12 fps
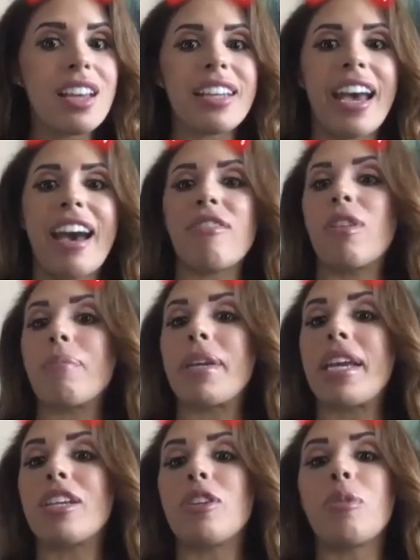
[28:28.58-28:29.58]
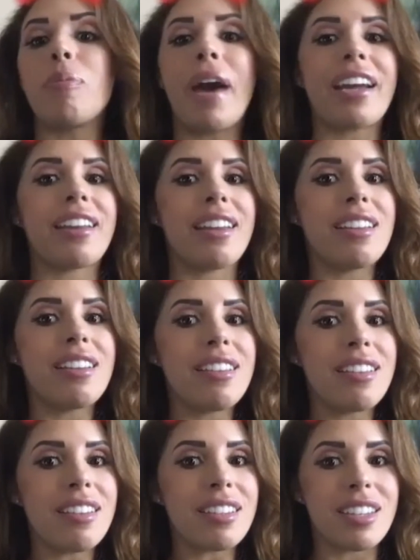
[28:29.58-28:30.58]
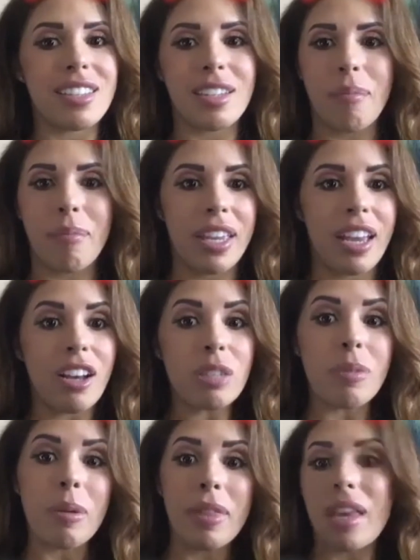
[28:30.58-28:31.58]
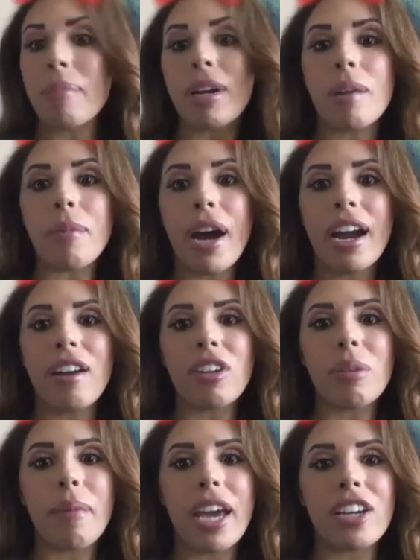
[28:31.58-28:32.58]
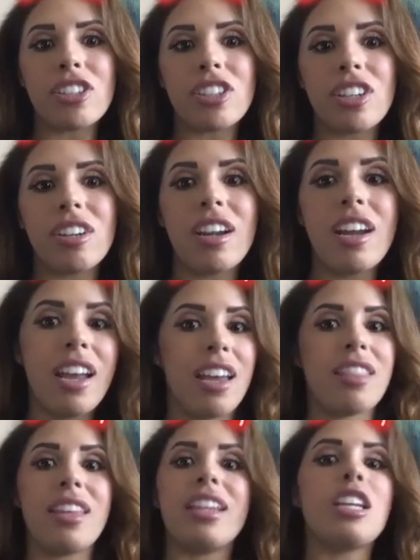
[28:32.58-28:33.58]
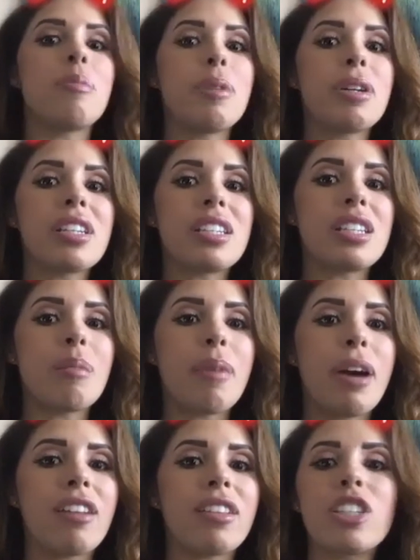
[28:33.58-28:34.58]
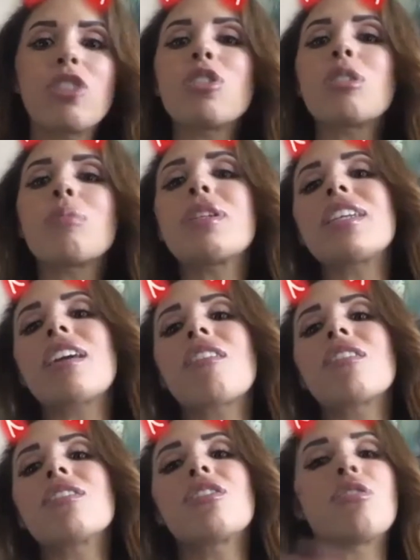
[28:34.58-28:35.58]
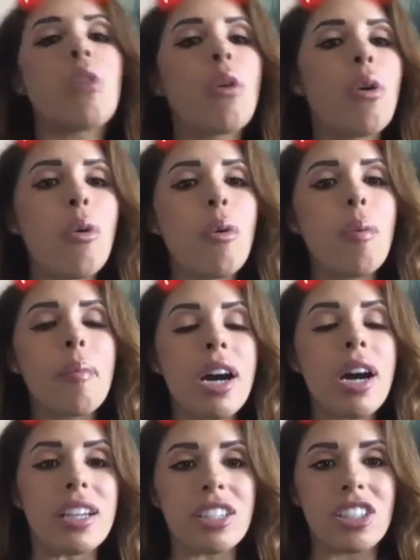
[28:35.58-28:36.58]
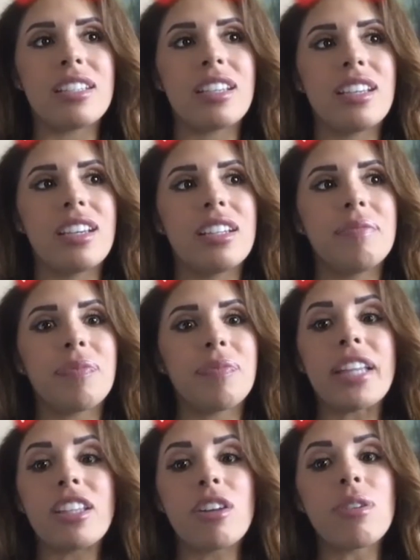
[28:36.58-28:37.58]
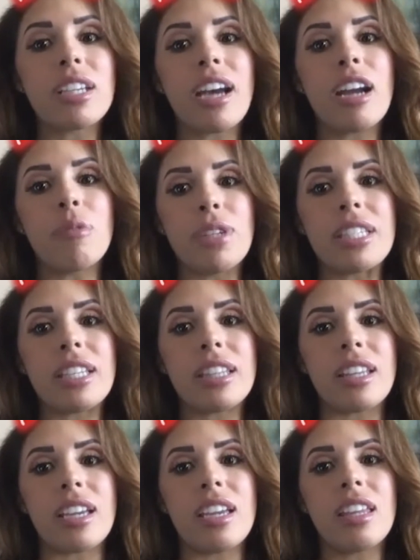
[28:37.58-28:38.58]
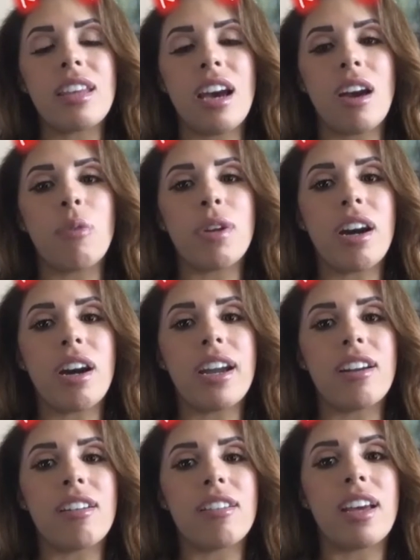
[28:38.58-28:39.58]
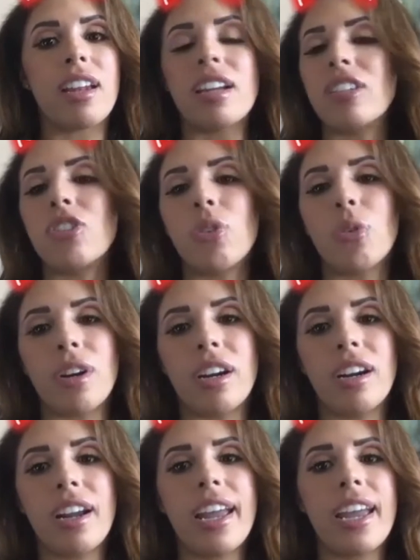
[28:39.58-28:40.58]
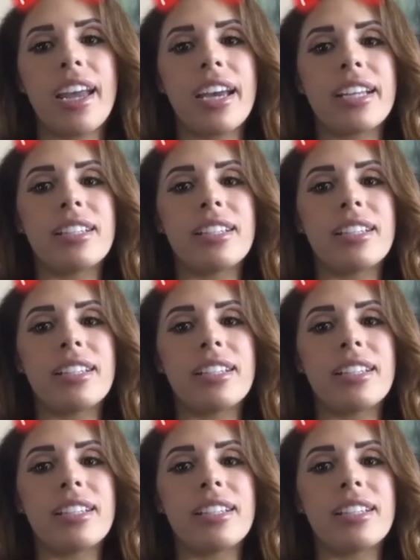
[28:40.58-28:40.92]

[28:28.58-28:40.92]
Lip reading: have them get you back in to something else. Maybe they become a hiring manager and they need to build a team out. Like you're just missing out on so much. Like there was a guy recently that we hired that I adore, and